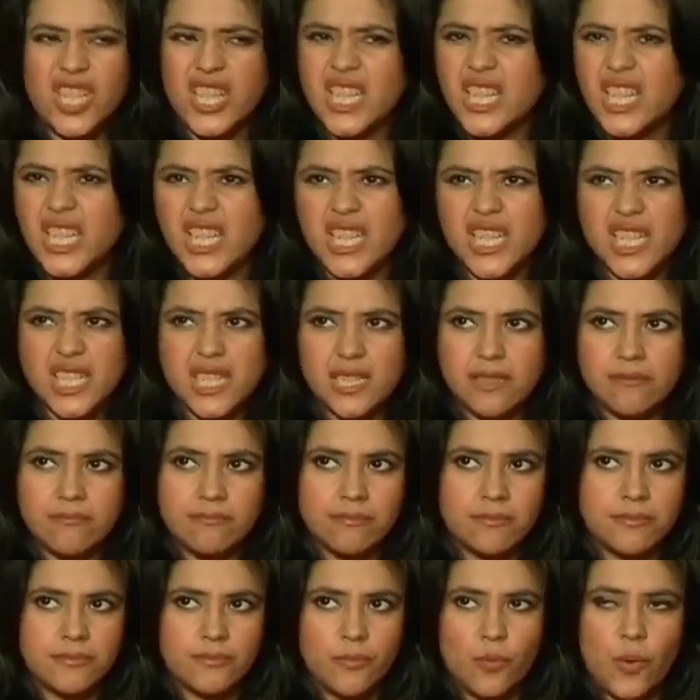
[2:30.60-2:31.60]
She didn't need it.
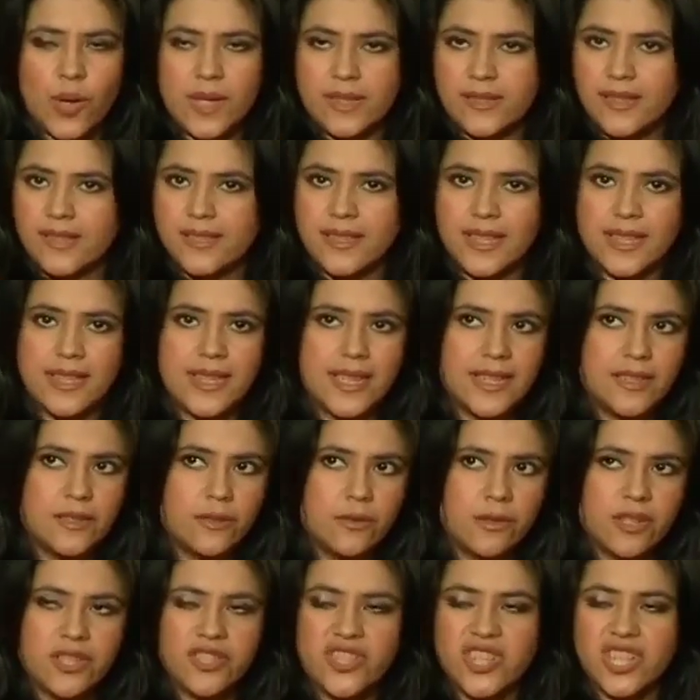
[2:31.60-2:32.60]
Once I said that
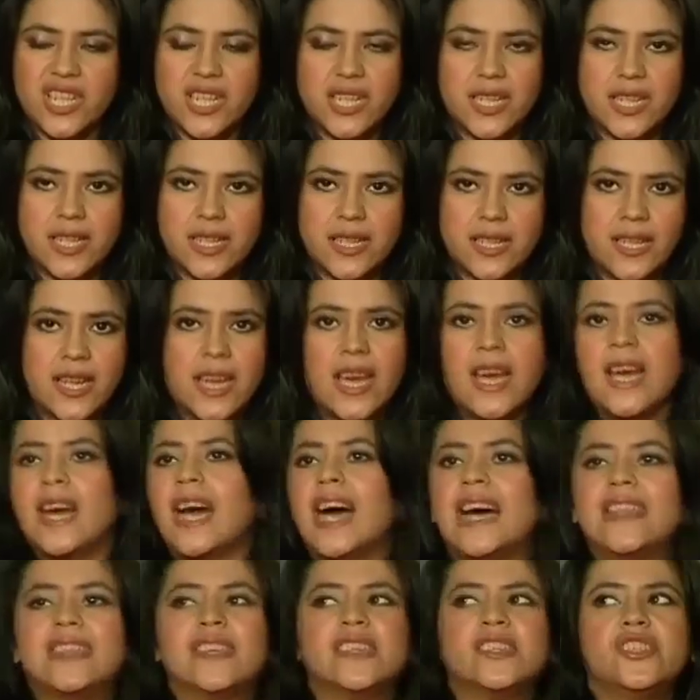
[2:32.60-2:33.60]
to her, she didn't need it.
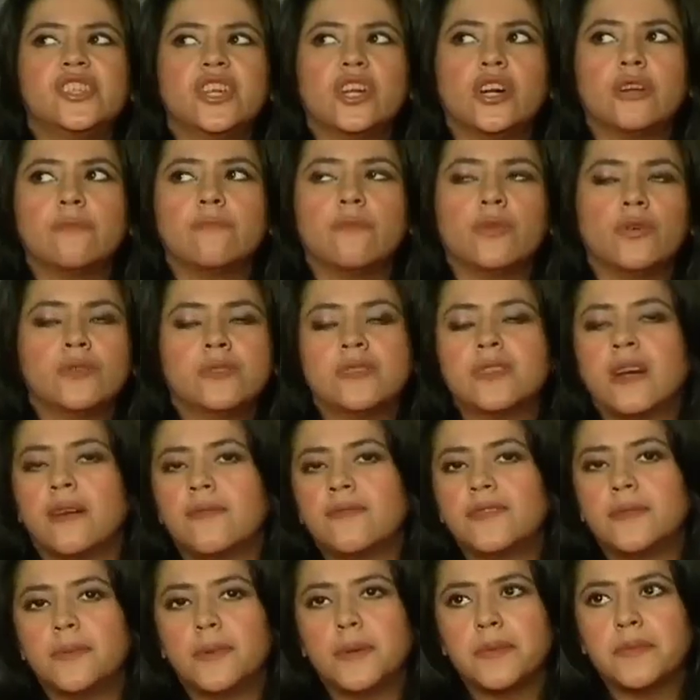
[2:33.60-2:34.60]
I think she got most
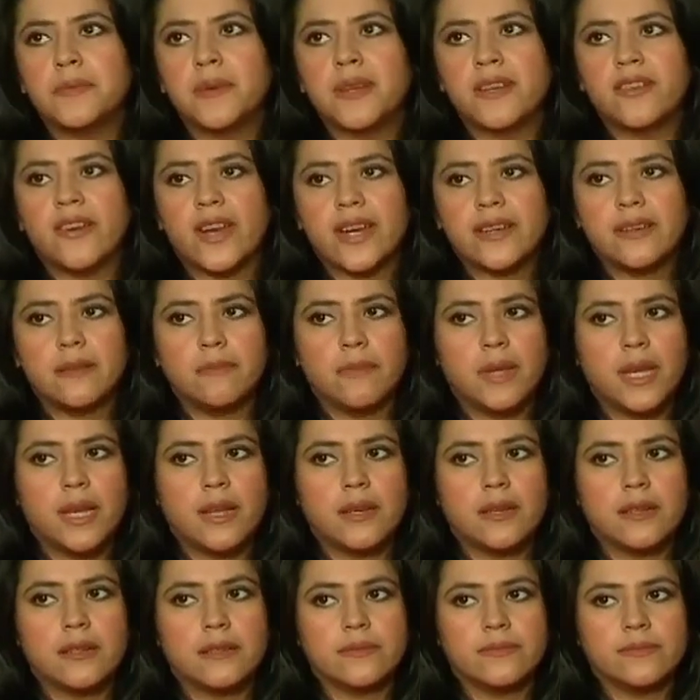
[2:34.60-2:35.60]
comfortable with my director,
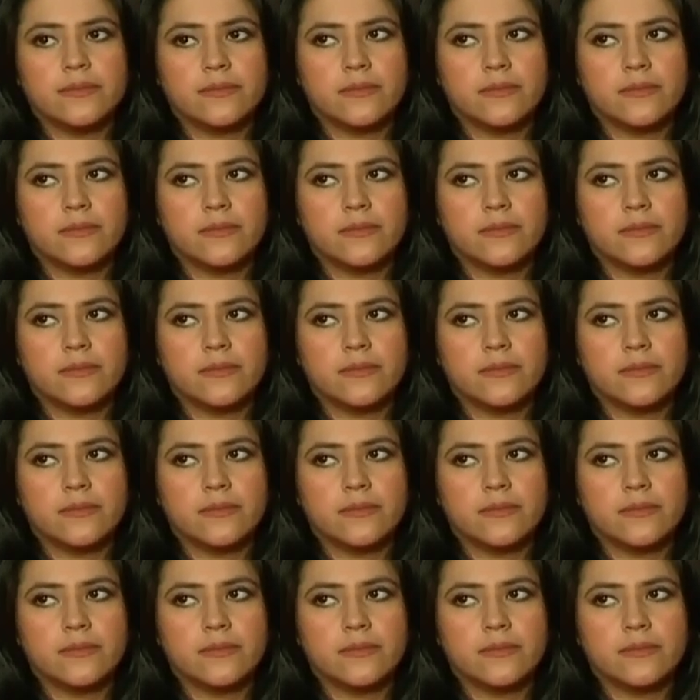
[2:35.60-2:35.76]
Milan.